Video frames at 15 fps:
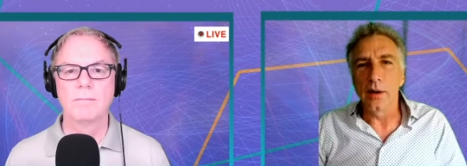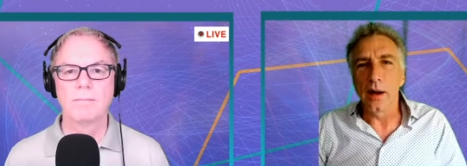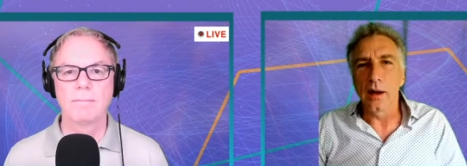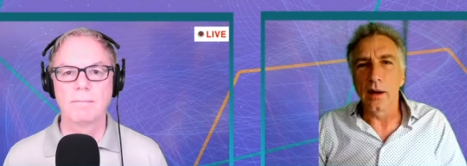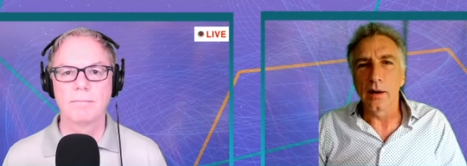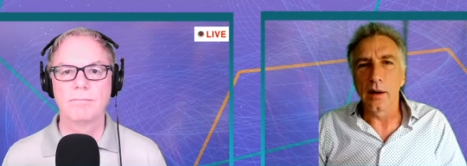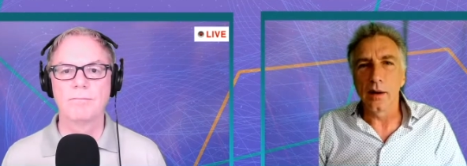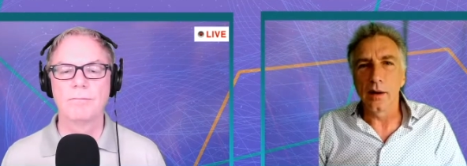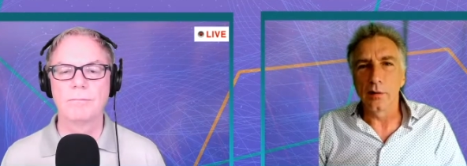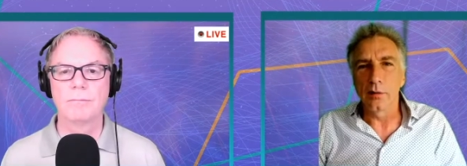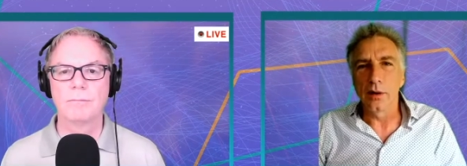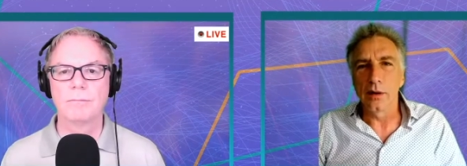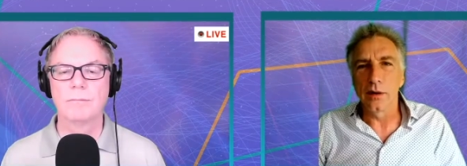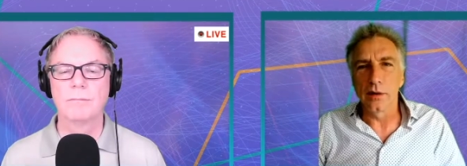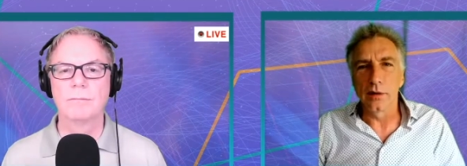Speaker 1: really, the, our
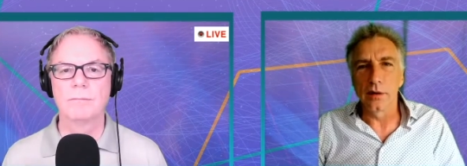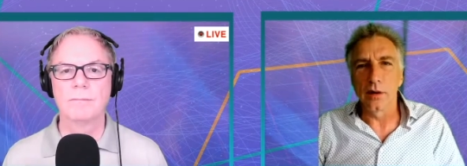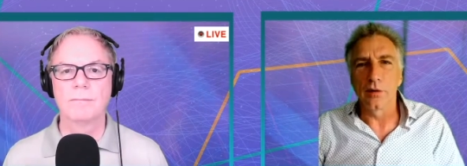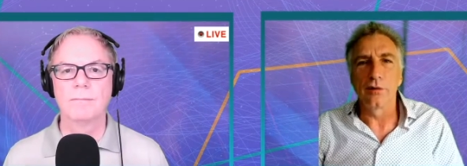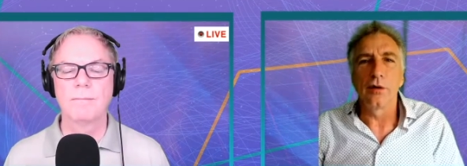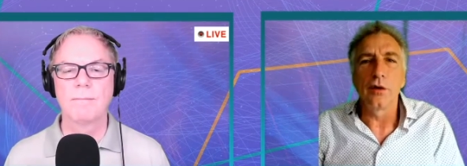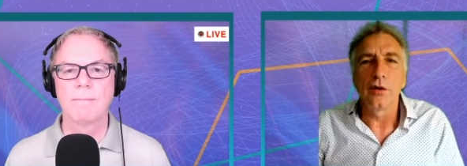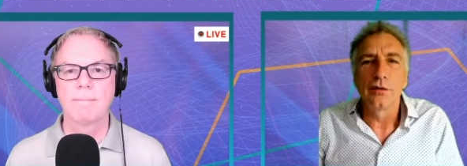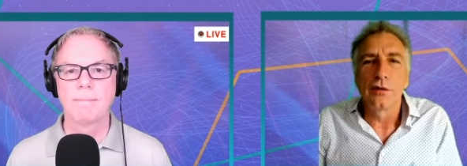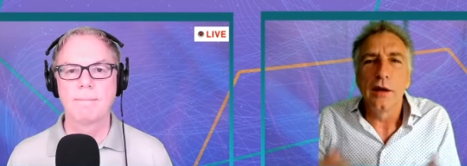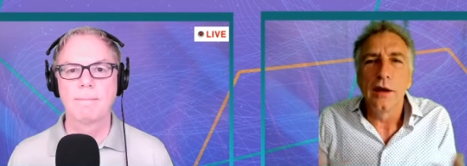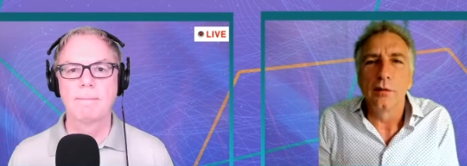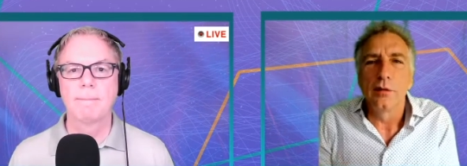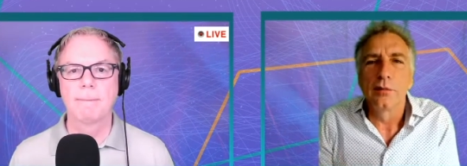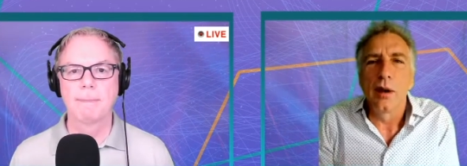first seed was probably
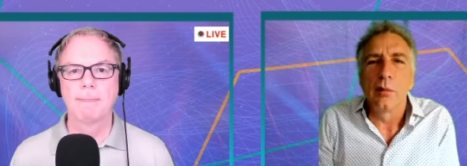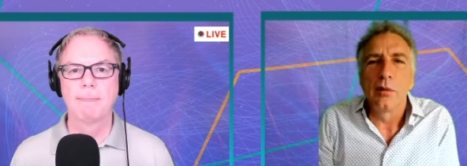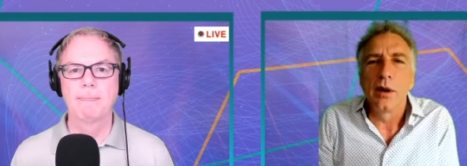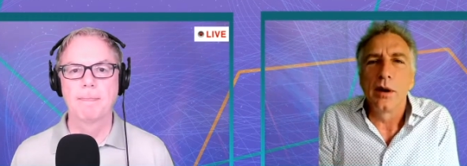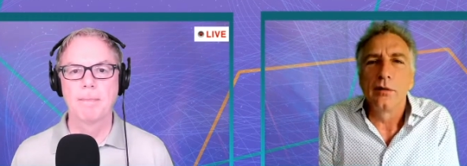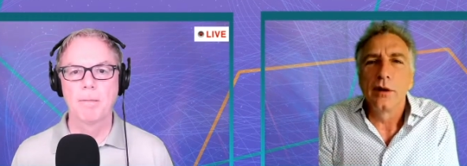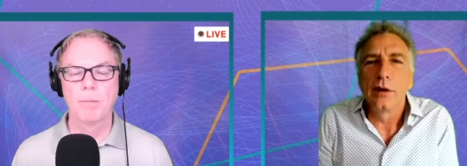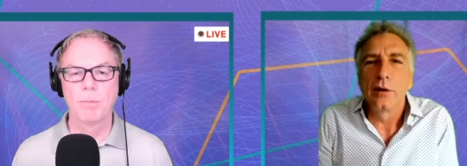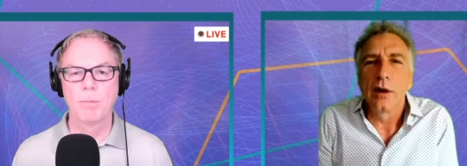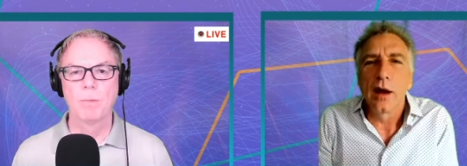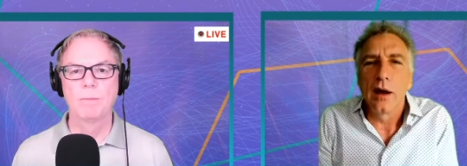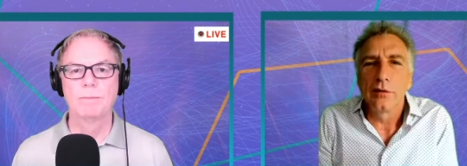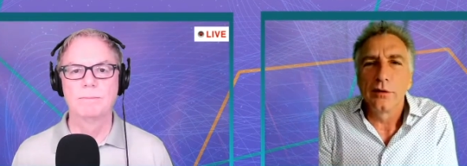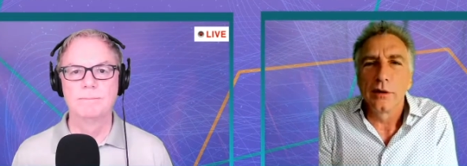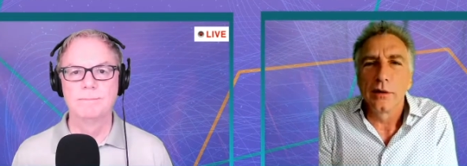our video conferencing
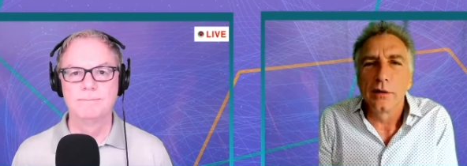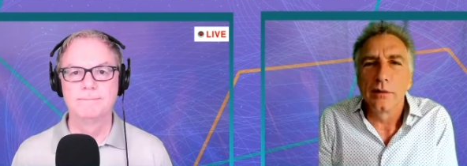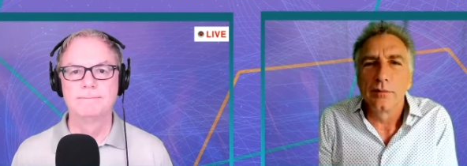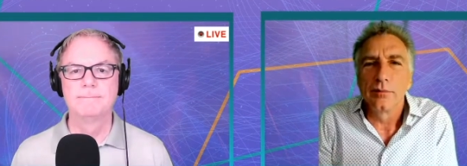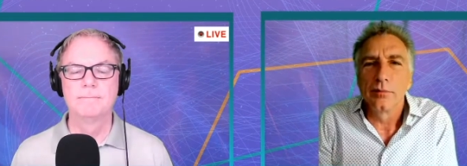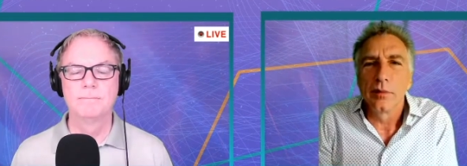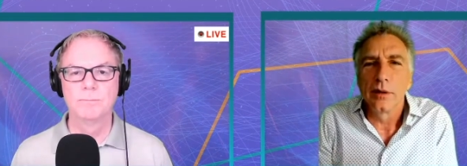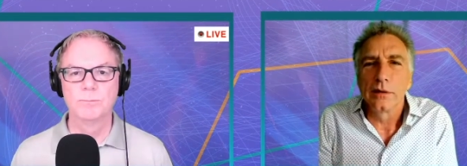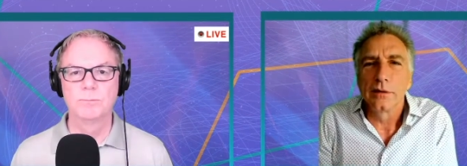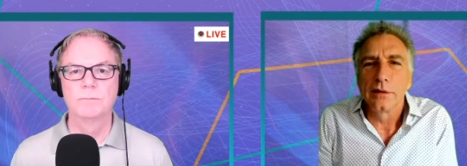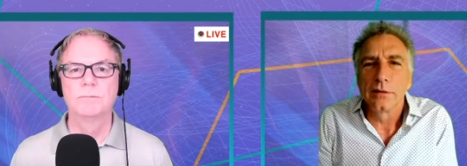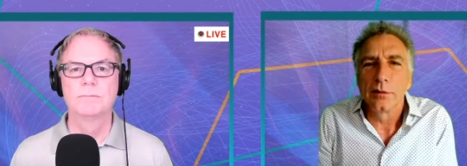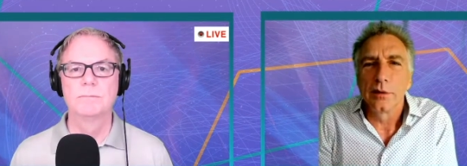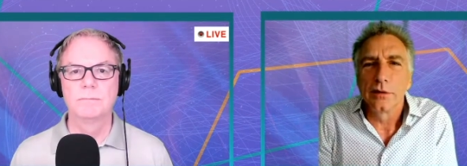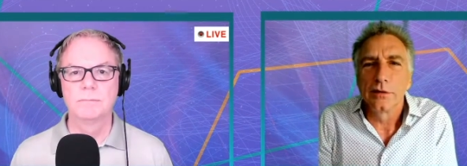business, which
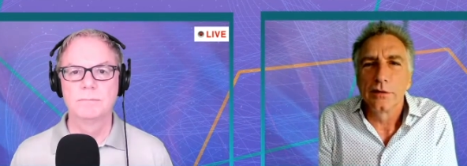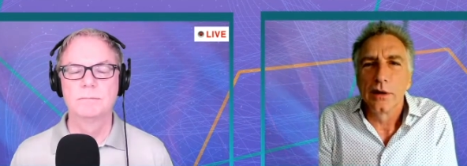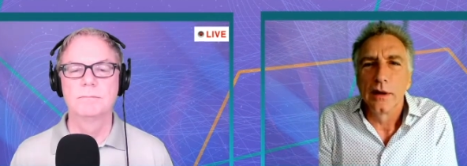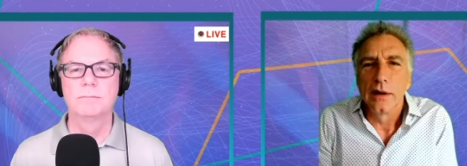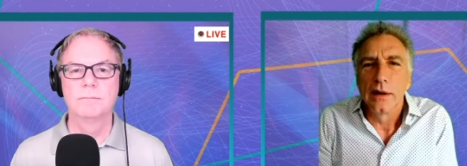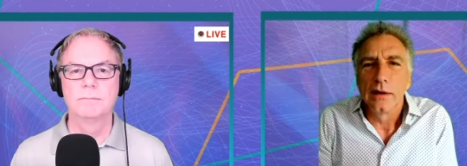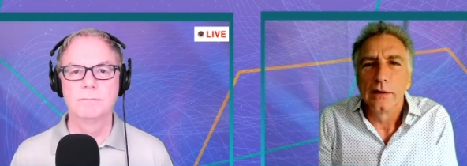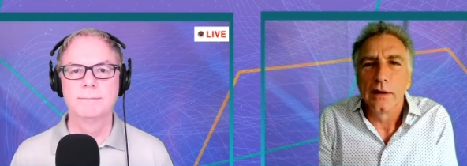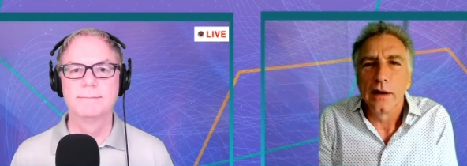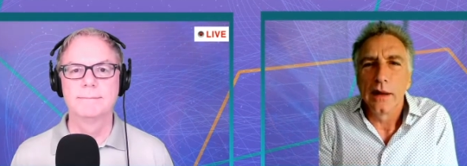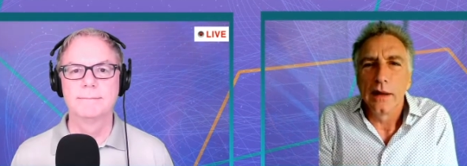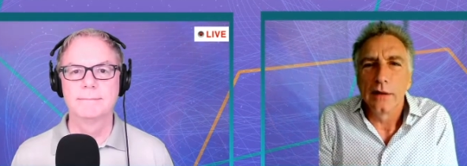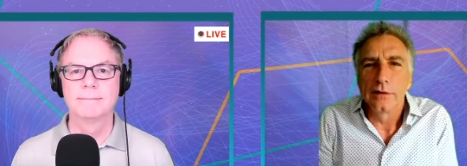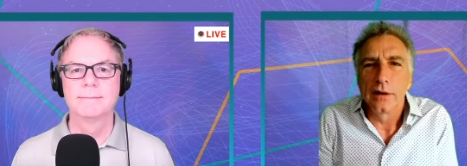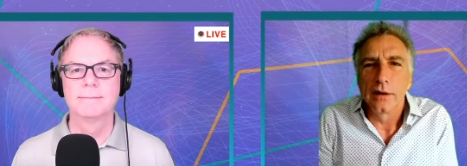today is a,
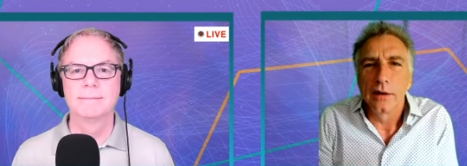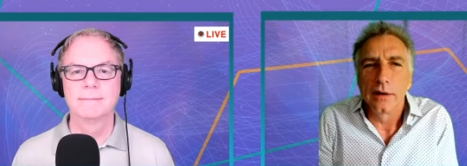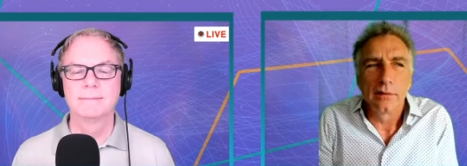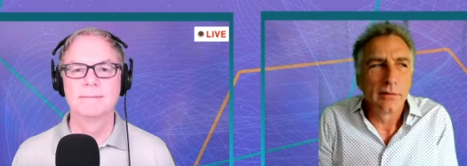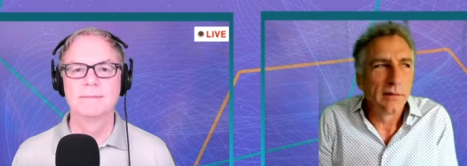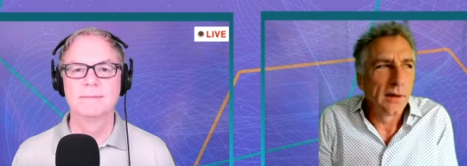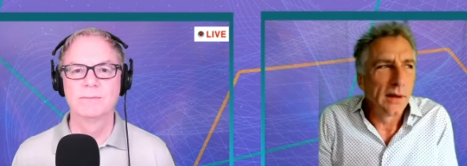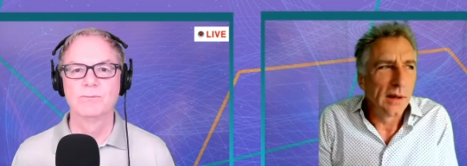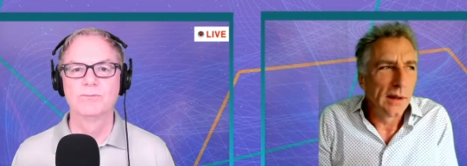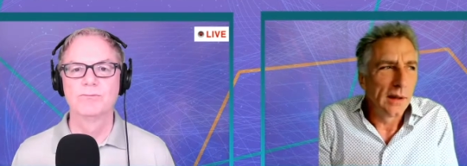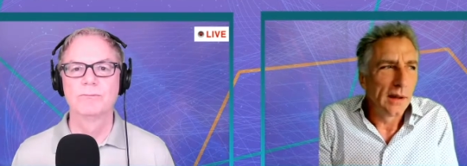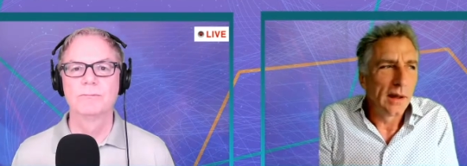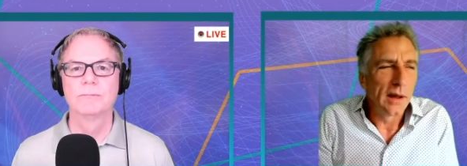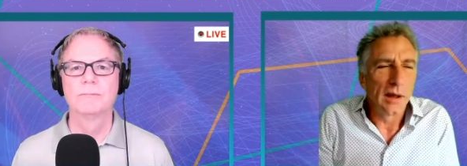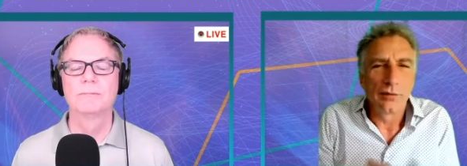
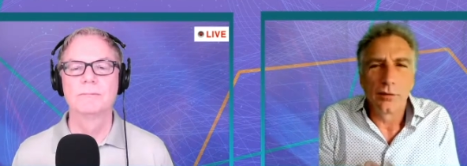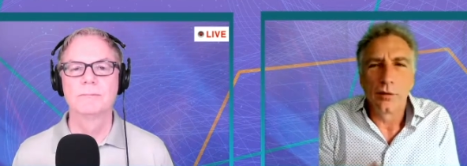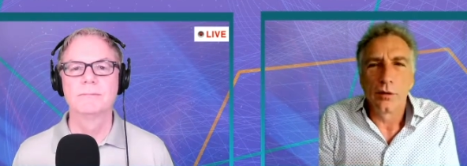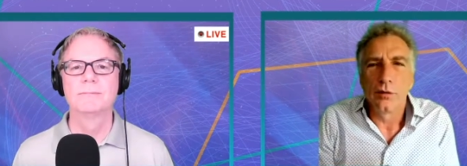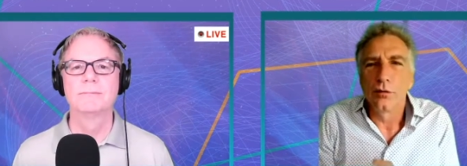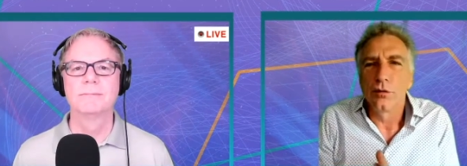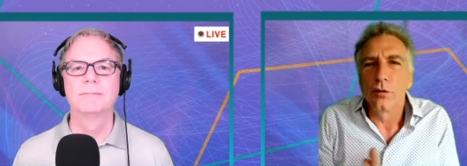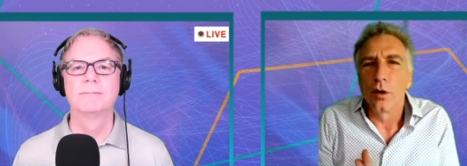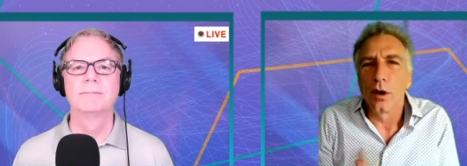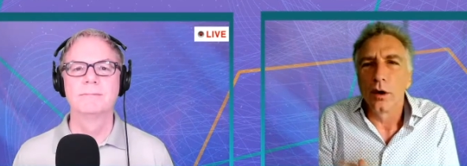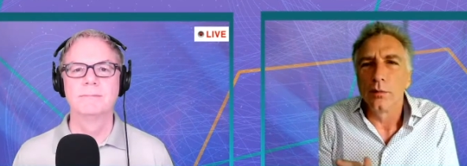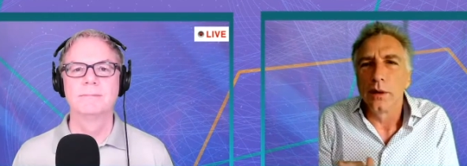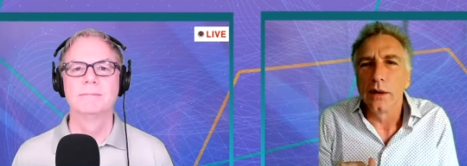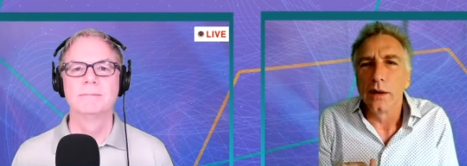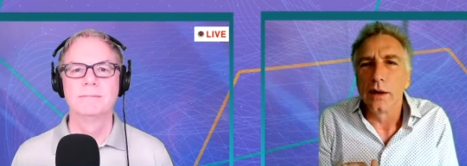over 400 million dollar
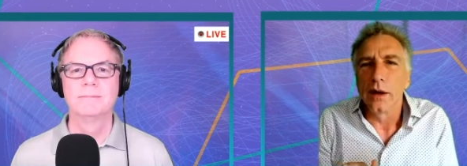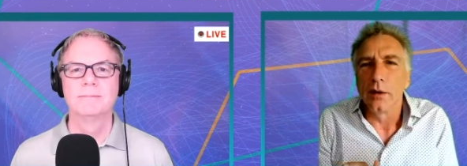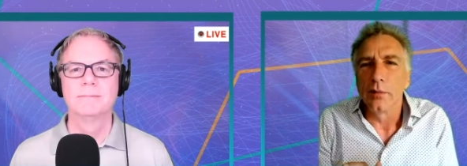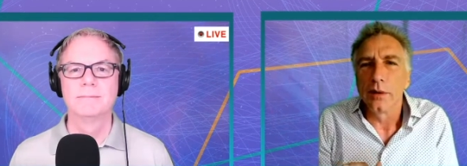business, and